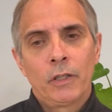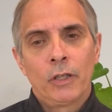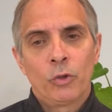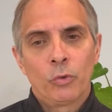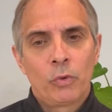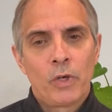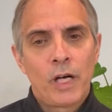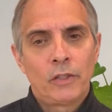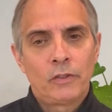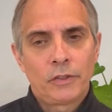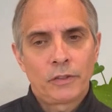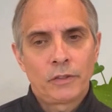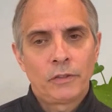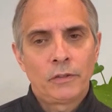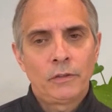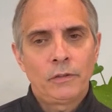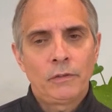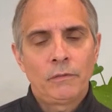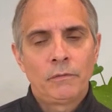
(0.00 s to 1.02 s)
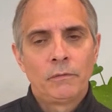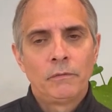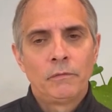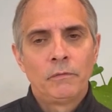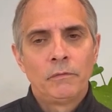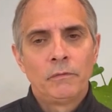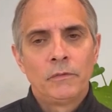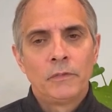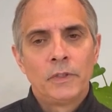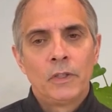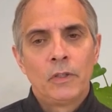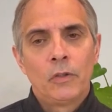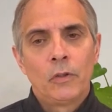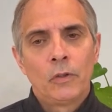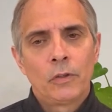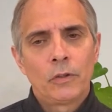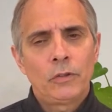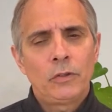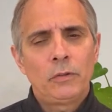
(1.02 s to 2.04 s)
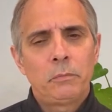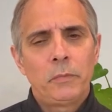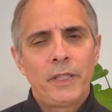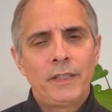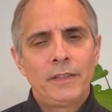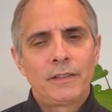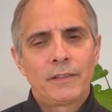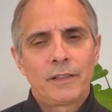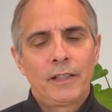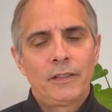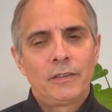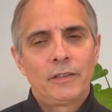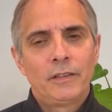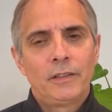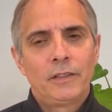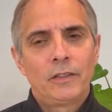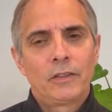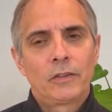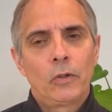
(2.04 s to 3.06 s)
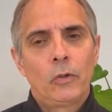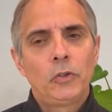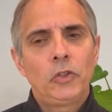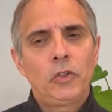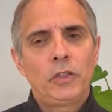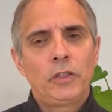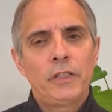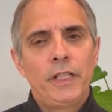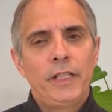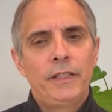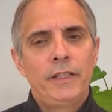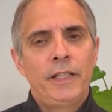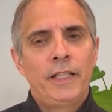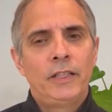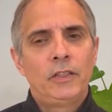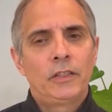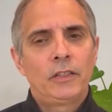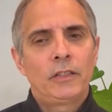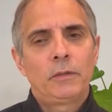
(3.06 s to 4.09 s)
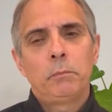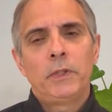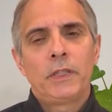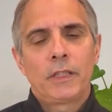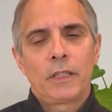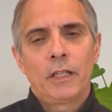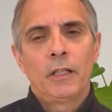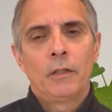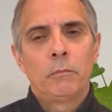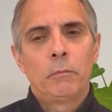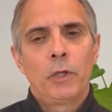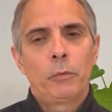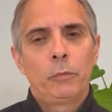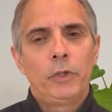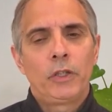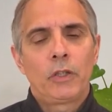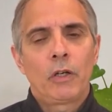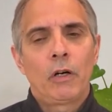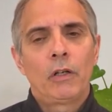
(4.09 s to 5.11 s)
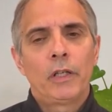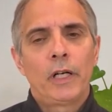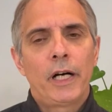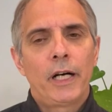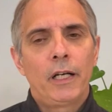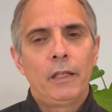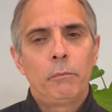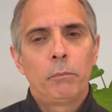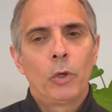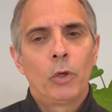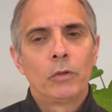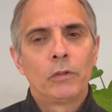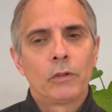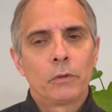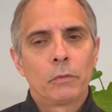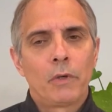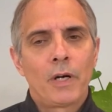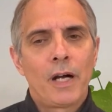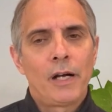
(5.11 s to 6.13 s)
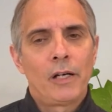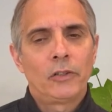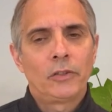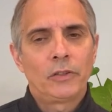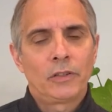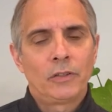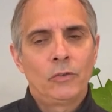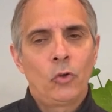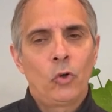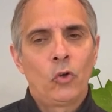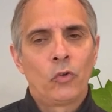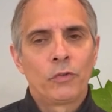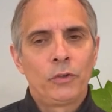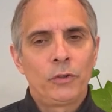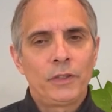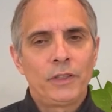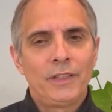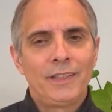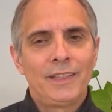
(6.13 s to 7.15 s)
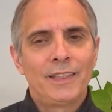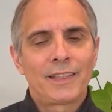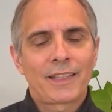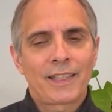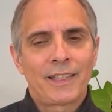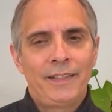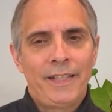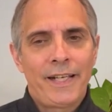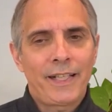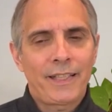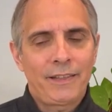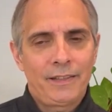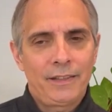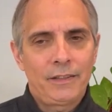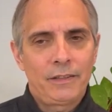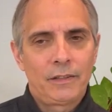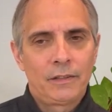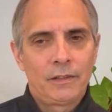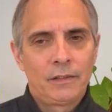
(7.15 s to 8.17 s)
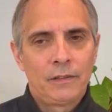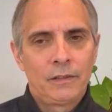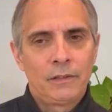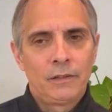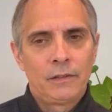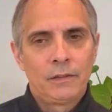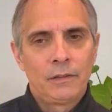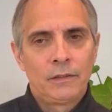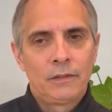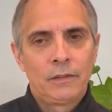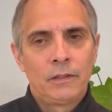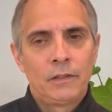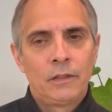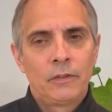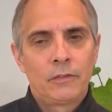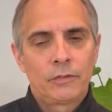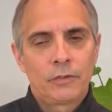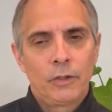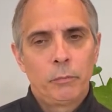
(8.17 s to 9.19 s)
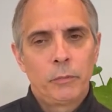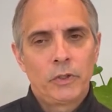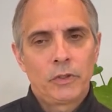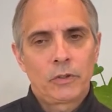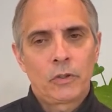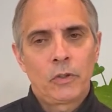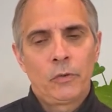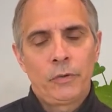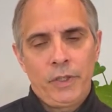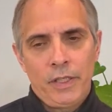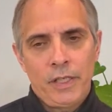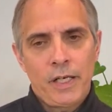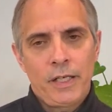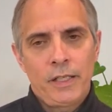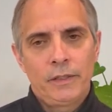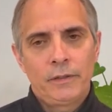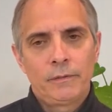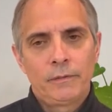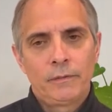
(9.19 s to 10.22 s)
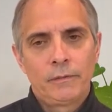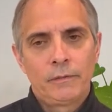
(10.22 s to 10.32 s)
arousal. Or you may start to dissociate and just become what we call hypo-aroused and overly disconnected from what's going on.